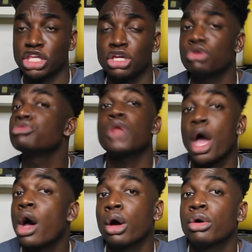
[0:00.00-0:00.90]
cute.
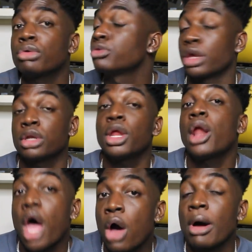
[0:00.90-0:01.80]
No,
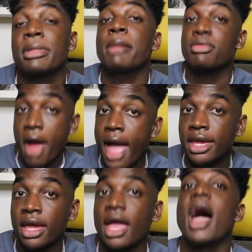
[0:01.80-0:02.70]
I'm not
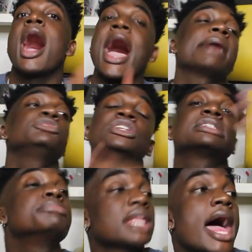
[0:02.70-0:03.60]
bragging. I'm
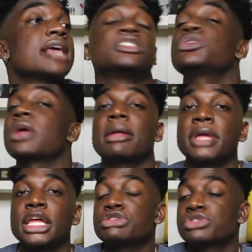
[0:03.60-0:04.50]
just blessed, you know what I
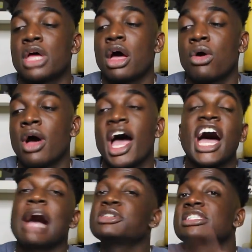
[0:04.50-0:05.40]
mean? So,
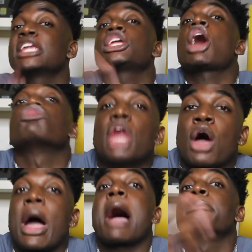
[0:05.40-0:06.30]
I'm just letting y'all
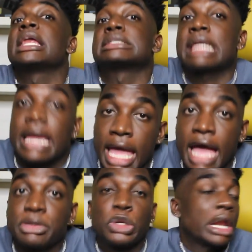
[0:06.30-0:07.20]
know how blessed I
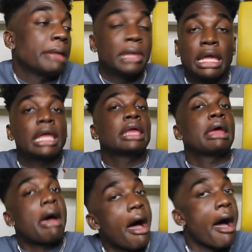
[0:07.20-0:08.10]
am. You know what I mean?
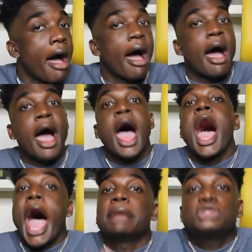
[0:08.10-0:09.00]

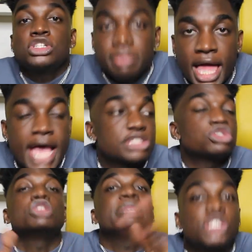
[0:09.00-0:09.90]
I'm too
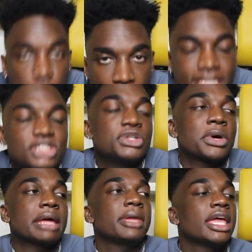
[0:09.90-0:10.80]
blessed to be stressed, you know
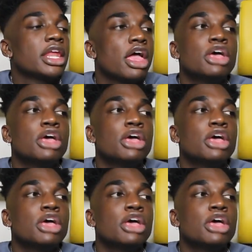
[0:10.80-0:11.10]
what I mean?